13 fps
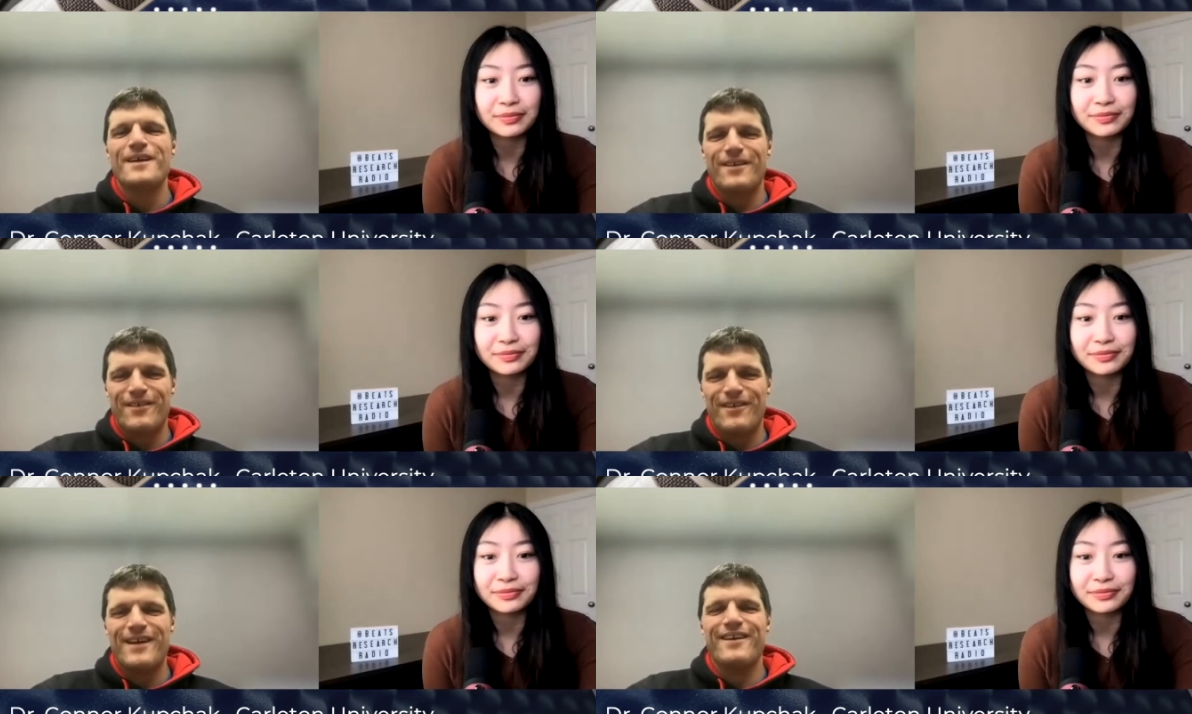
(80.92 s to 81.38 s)

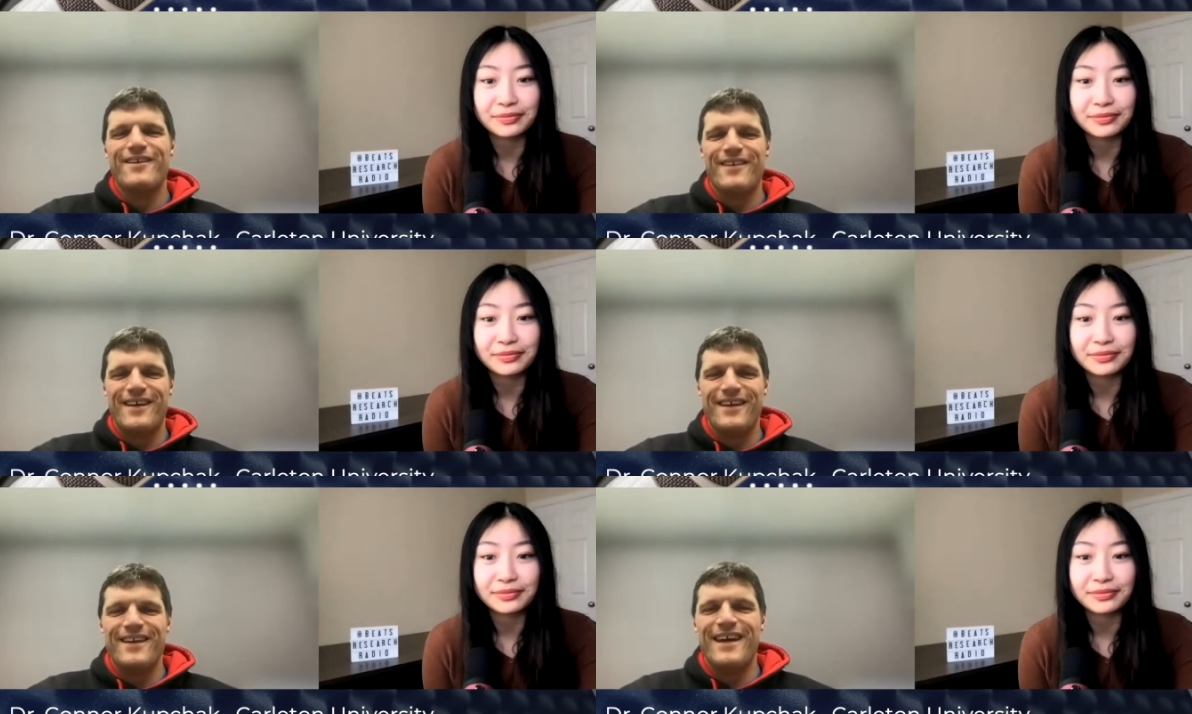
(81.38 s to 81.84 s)
Speaker 1: Great, great.
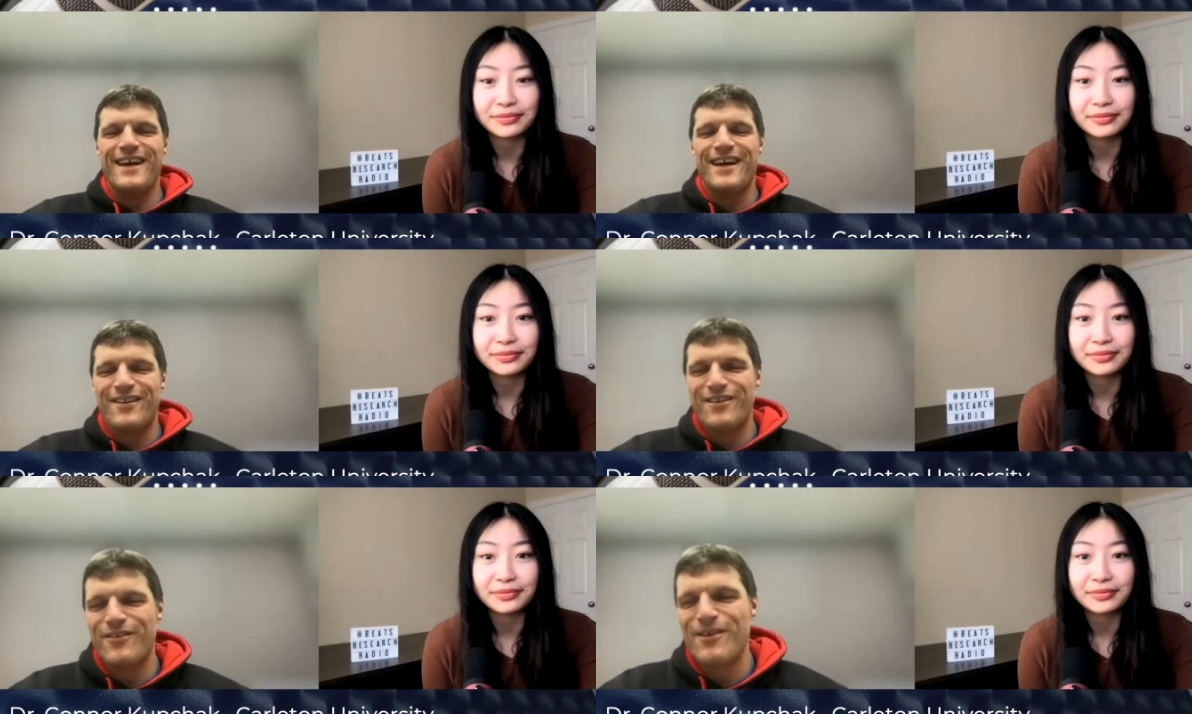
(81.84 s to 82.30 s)
Yeah.
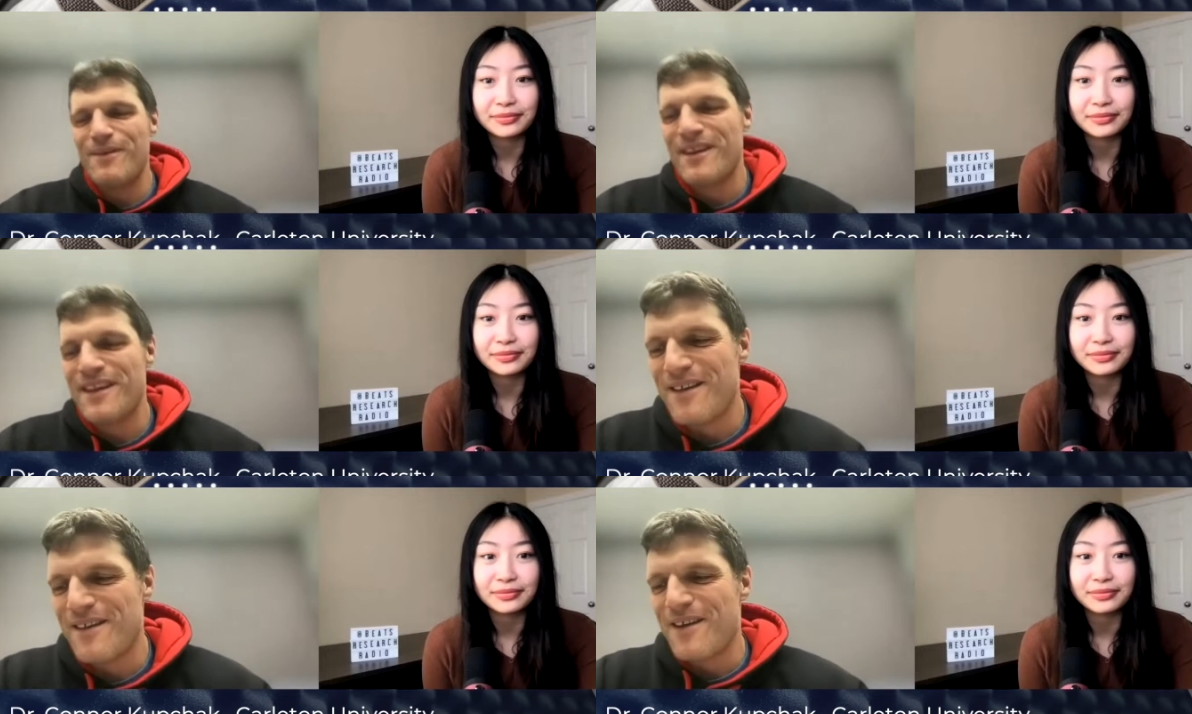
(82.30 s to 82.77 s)
So, I mean,
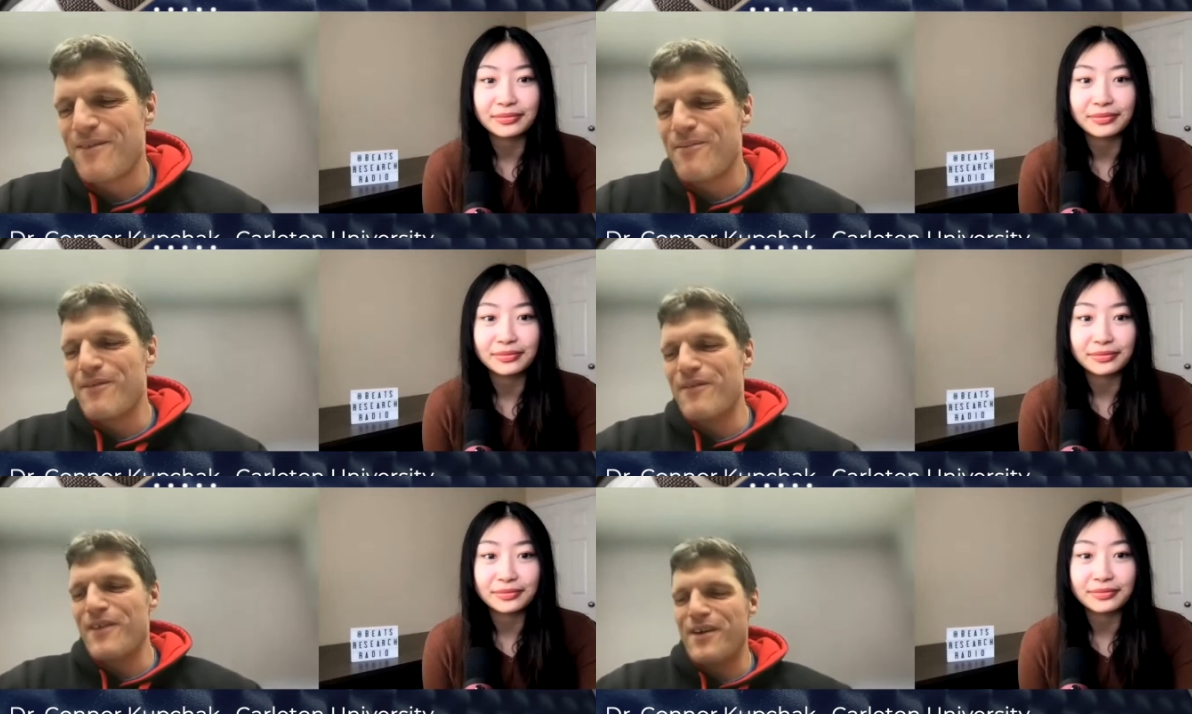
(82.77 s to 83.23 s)
that, that could be
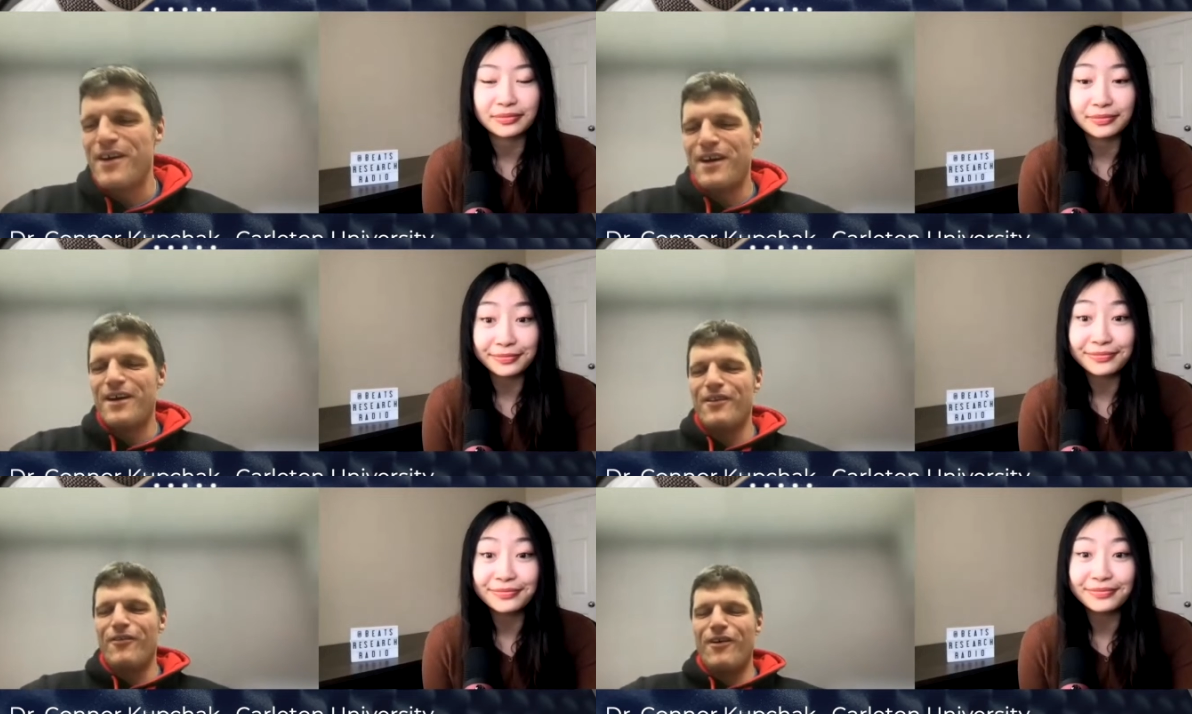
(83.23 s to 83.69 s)
very uh,
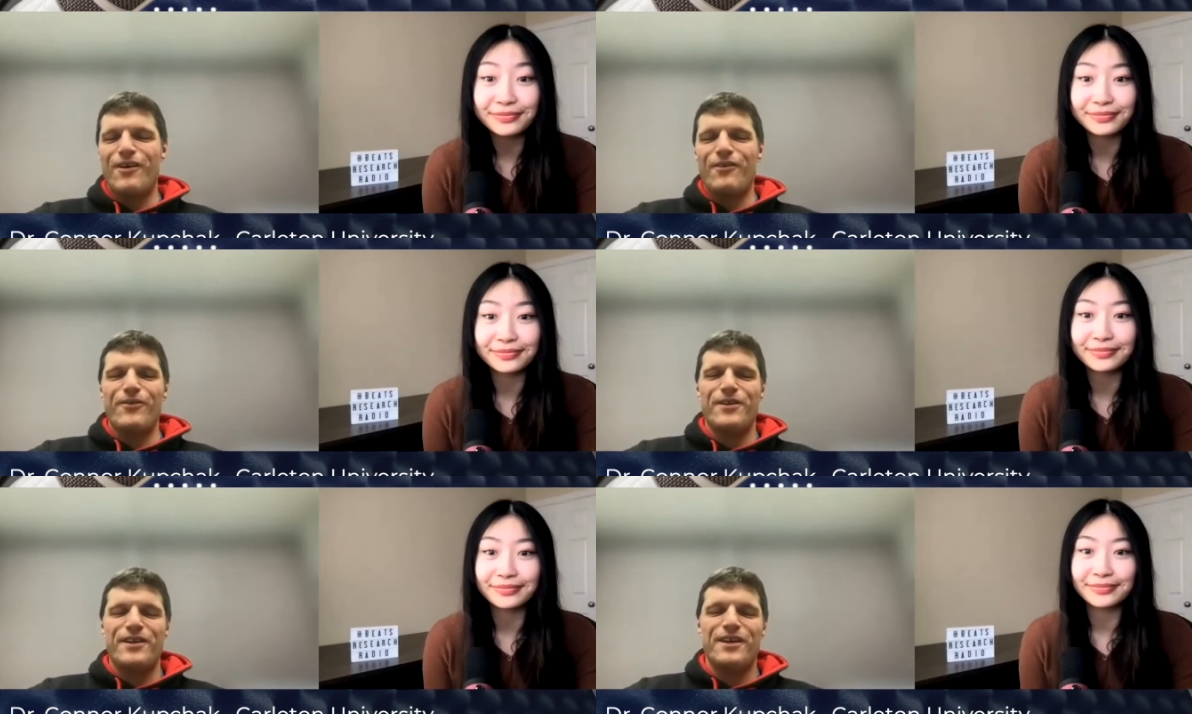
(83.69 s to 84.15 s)
long
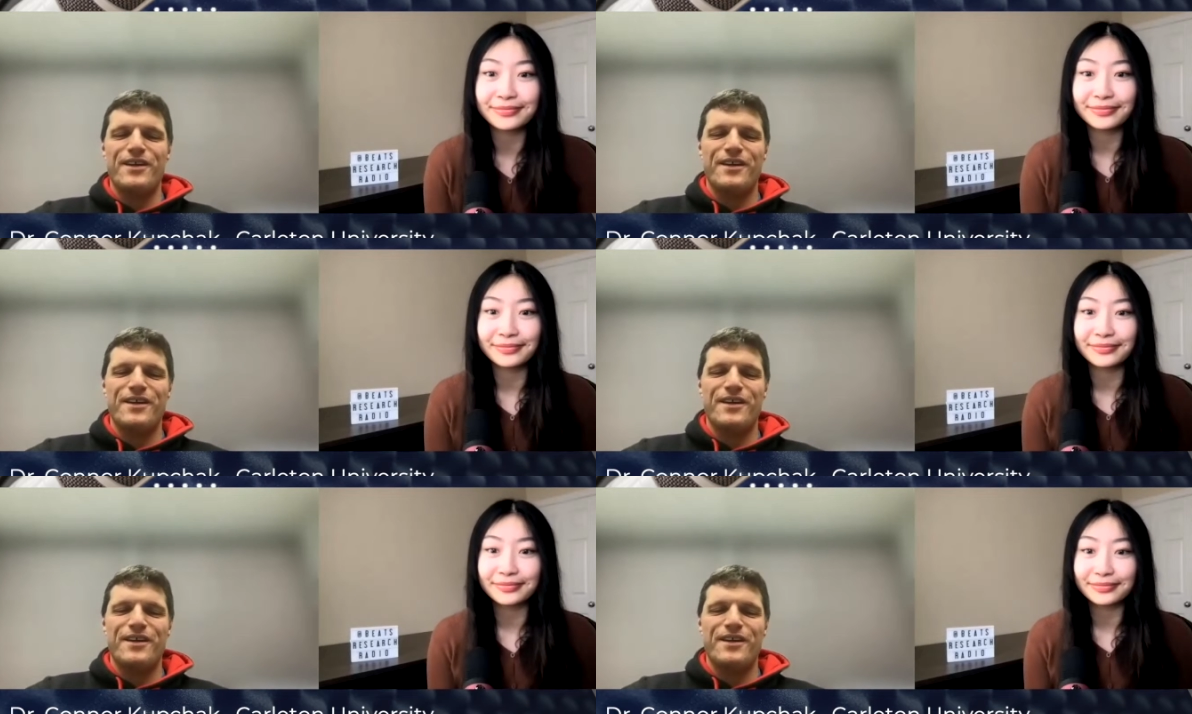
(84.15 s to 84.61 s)
winded and,